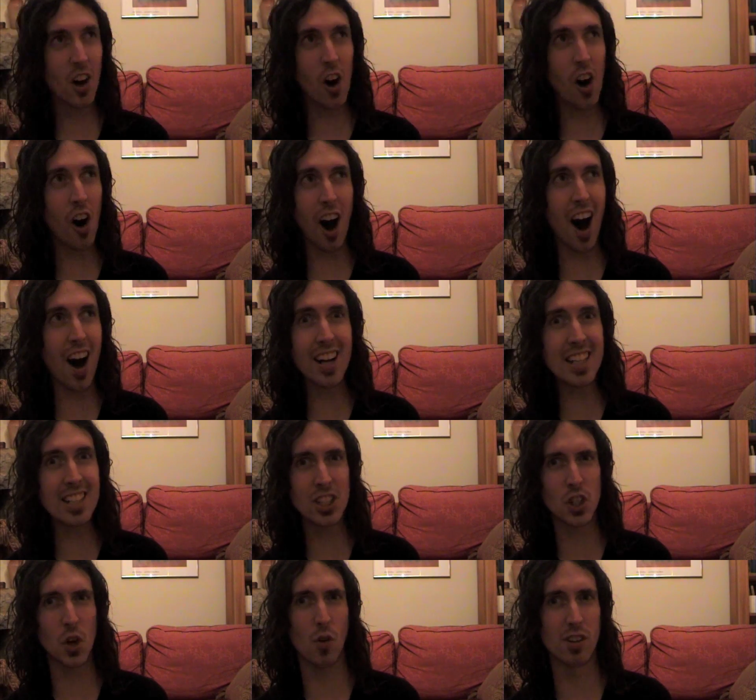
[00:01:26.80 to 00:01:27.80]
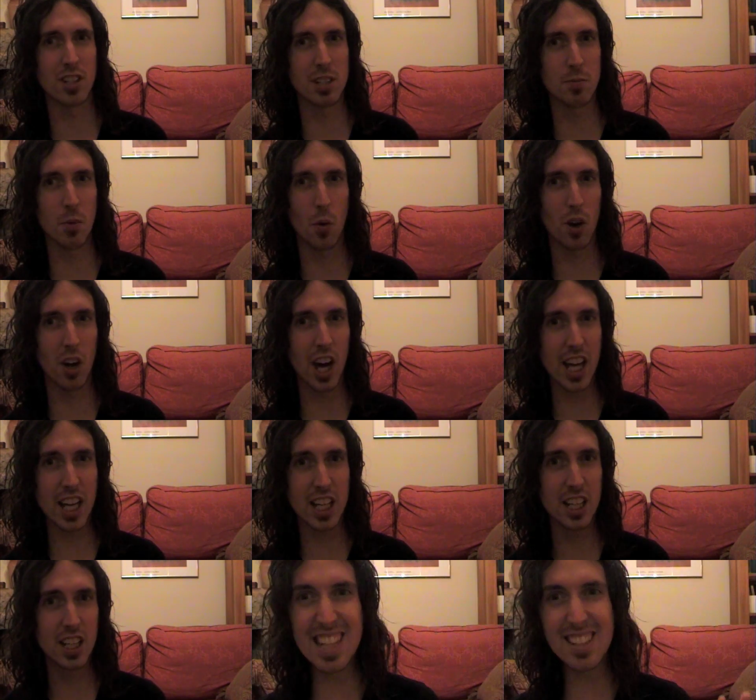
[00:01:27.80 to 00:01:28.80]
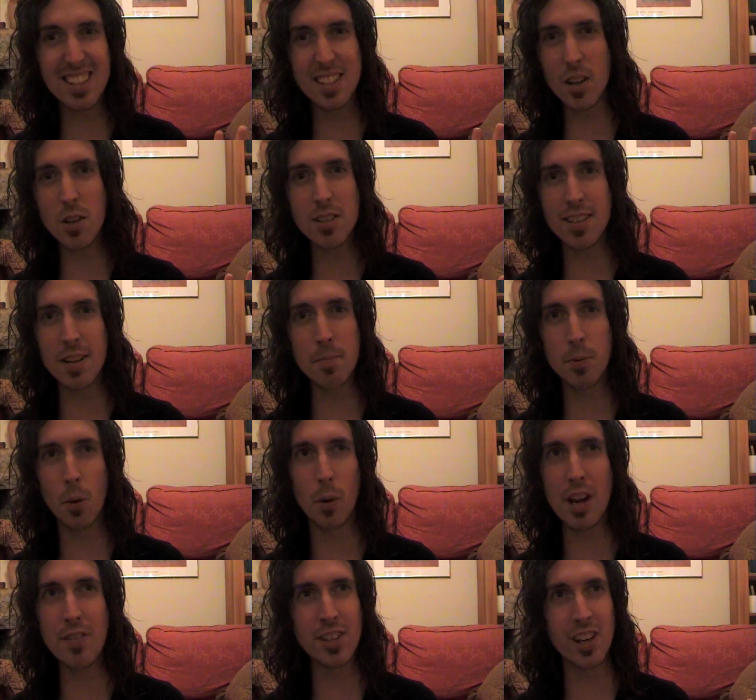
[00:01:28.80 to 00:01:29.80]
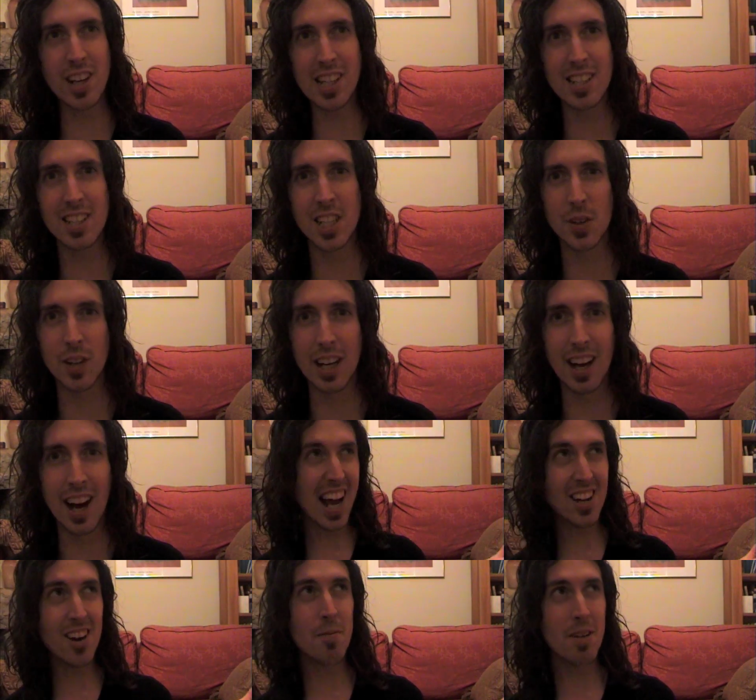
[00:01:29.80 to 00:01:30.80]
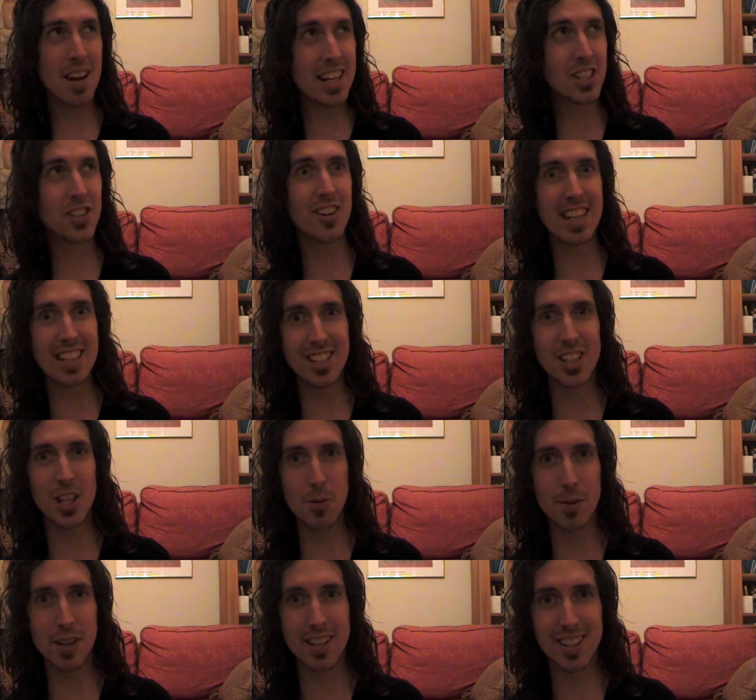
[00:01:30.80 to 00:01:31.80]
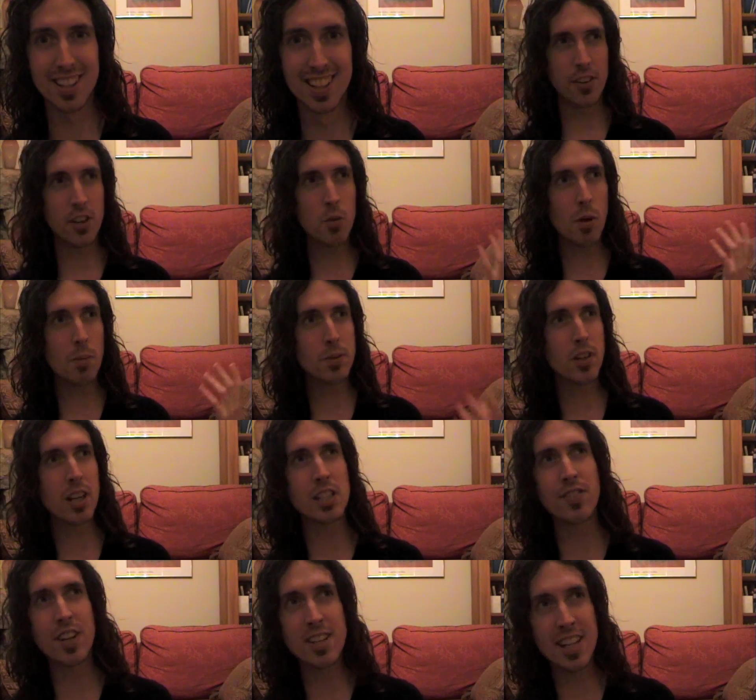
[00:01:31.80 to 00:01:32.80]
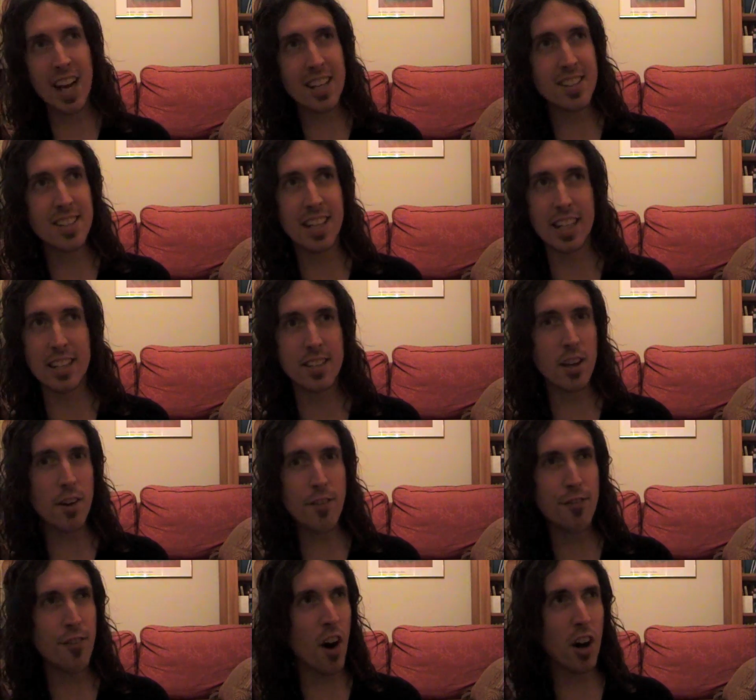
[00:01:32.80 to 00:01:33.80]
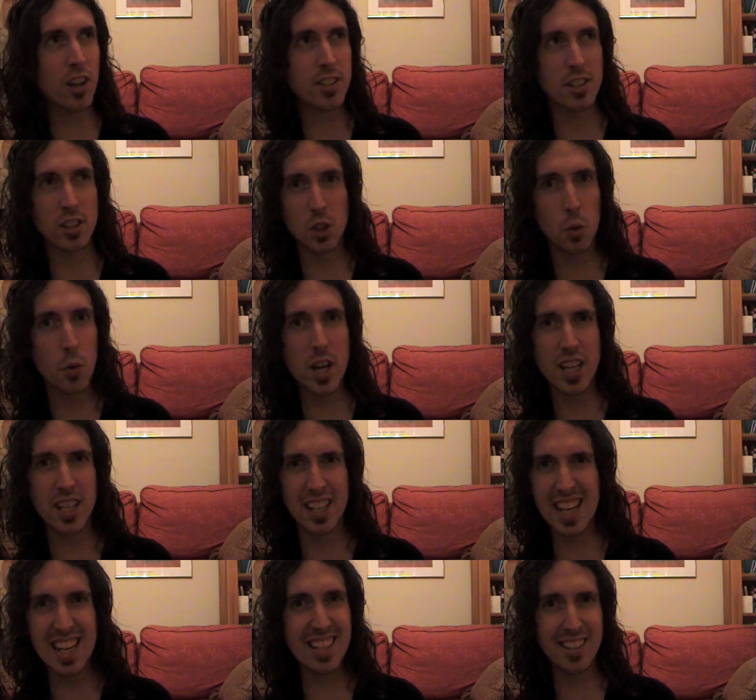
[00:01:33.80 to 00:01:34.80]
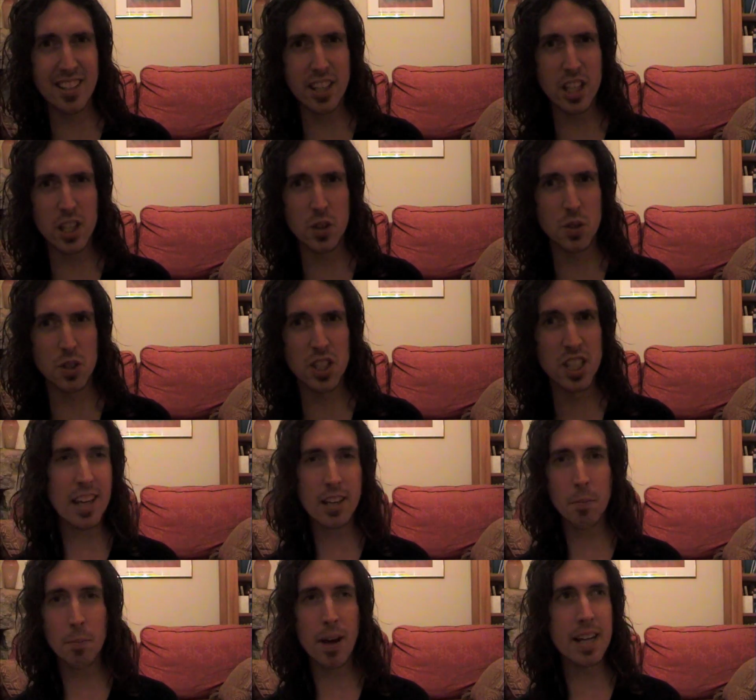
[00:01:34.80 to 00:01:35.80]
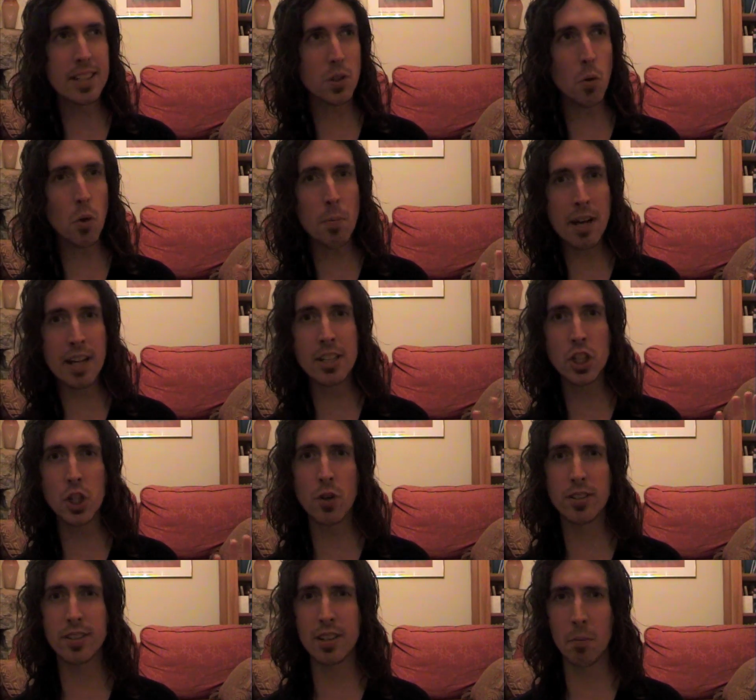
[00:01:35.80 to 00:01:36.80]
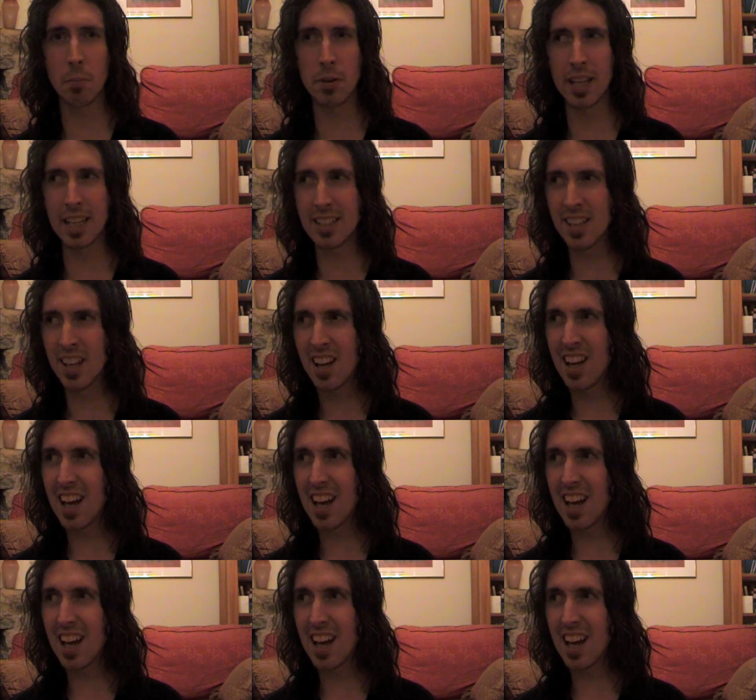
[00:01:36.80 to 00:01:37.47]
Car uninsurance more like. It's so simple, even I can do it. And I'm literally stupid. The new website's fantastic. It's so fast and quick and easy to use. It compares all the main insurance companies